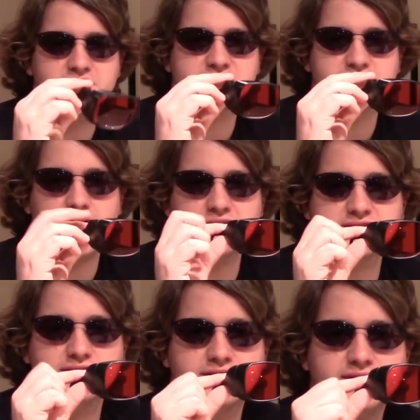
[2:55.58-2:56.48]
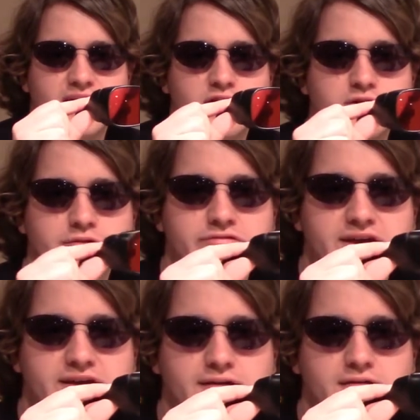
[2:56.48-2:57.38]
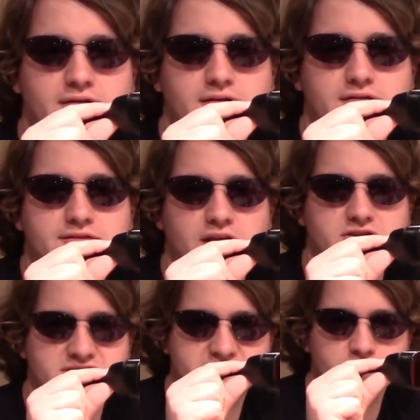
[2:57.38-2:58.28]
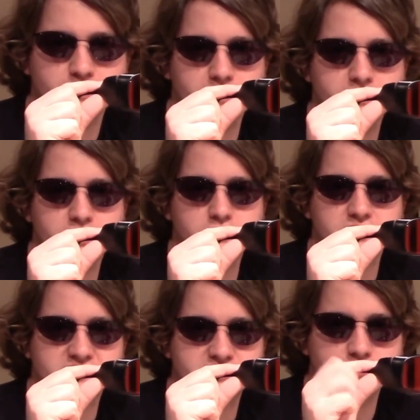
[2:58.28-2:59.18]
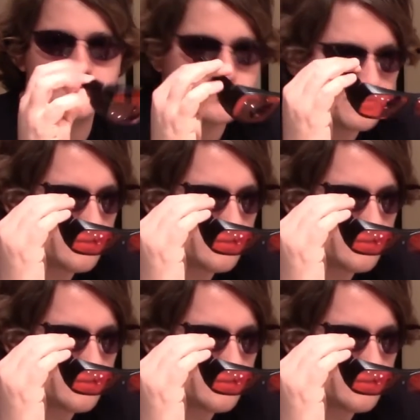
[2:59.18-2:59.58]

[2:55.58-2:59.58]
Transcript: these guys. Now I know you're thinking, that looks stupid. You look stupid.